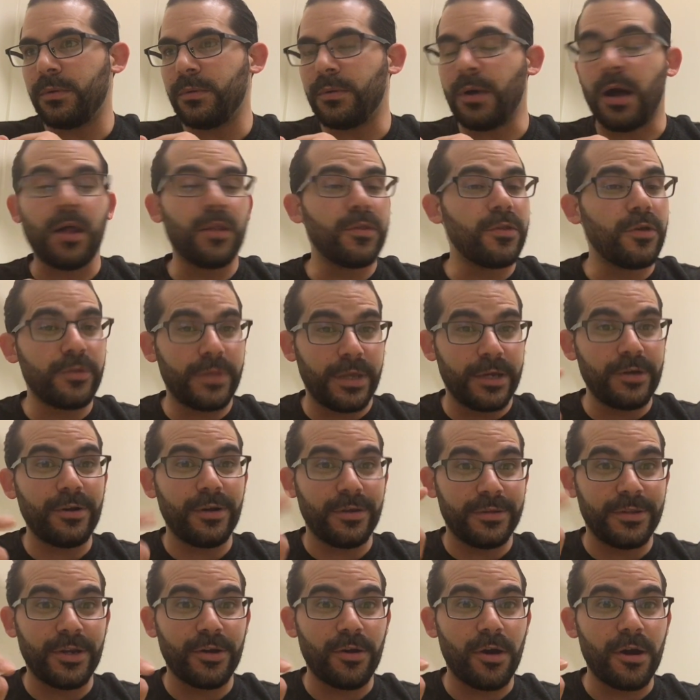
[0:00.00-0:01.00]
Although there
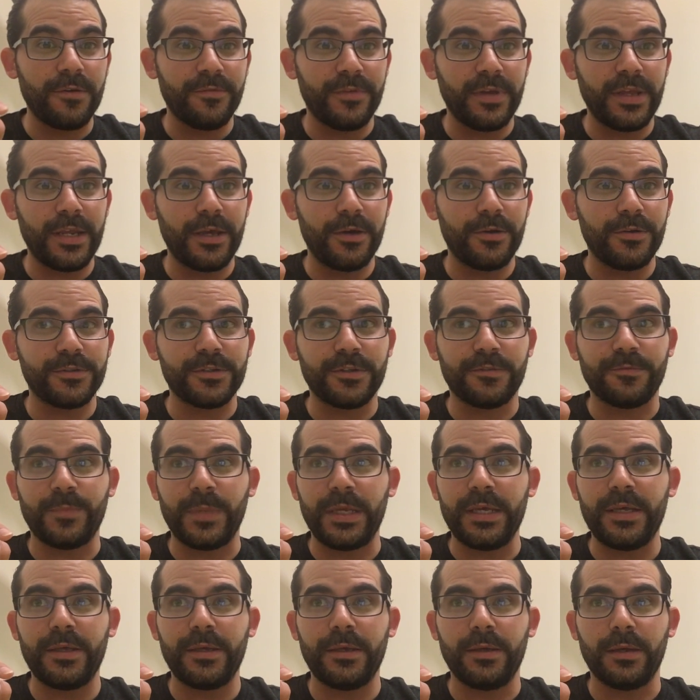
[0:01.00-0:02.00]
are videos of
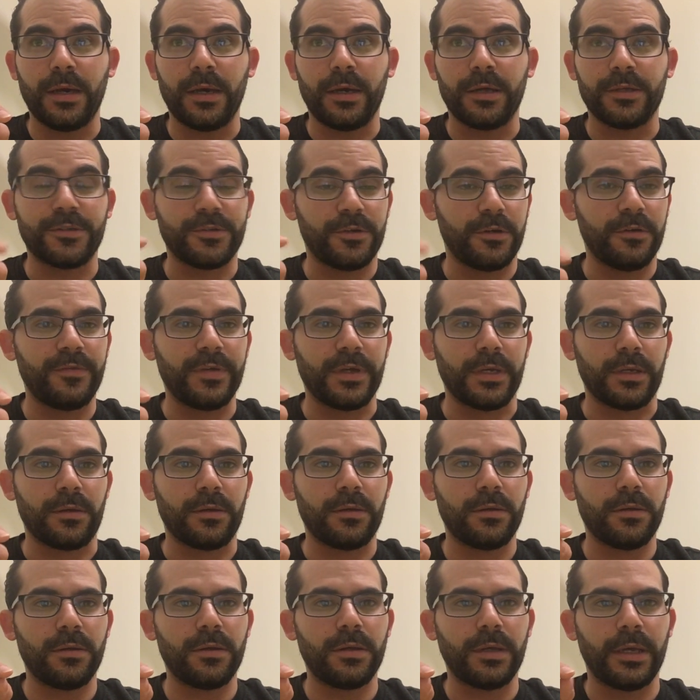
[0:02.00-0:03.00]
me surfing,
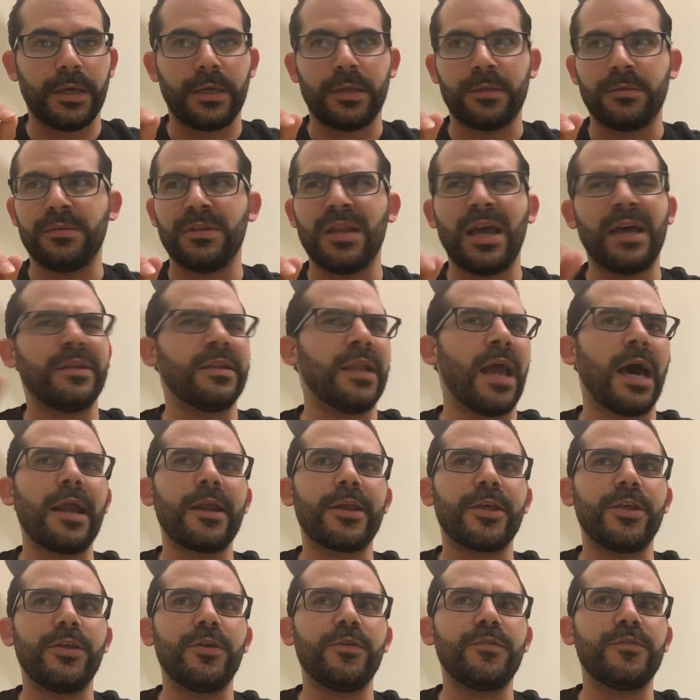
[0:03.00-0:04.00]
and not a
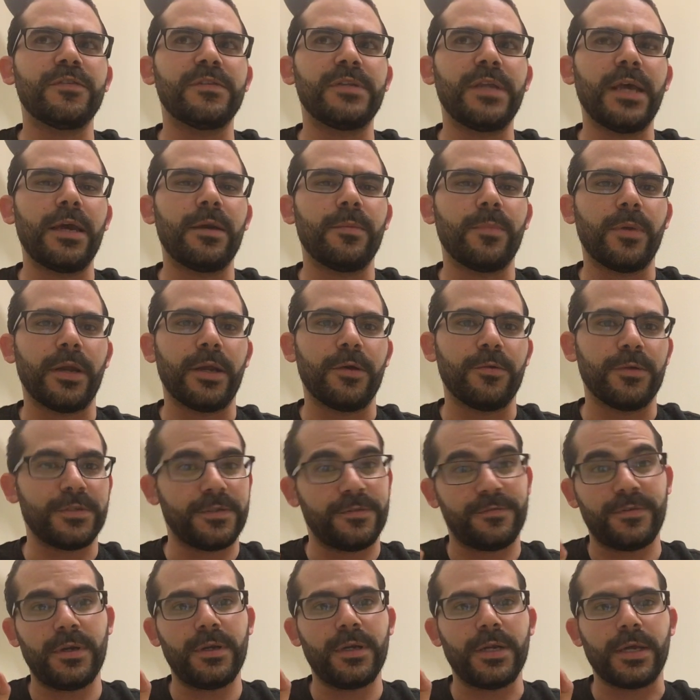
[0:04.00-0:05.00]
huge day, but it was
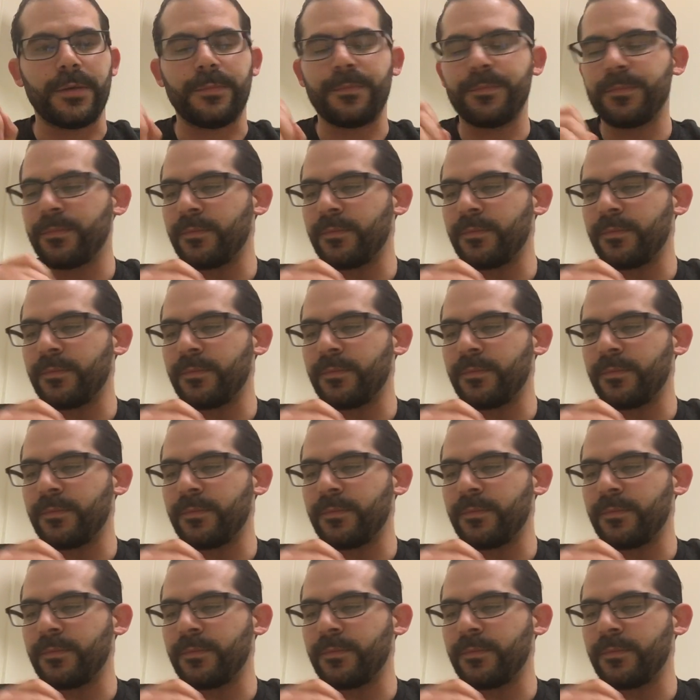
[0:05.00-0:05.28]
a fun day.